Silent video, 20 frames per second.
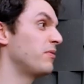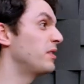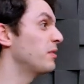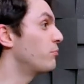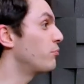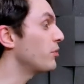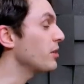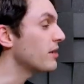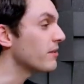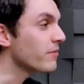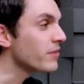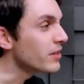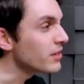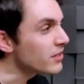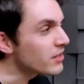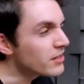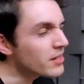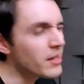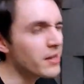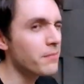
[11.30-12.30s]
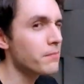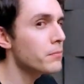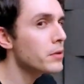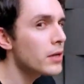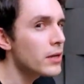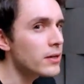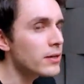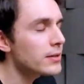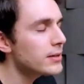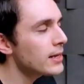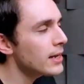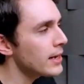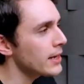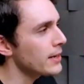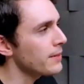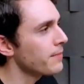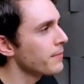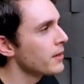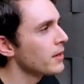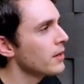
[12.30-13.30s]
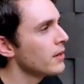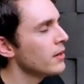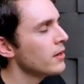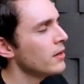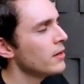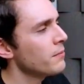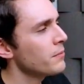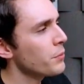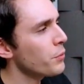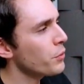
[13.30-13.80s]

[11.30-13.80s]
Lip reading: debris of concern per se. But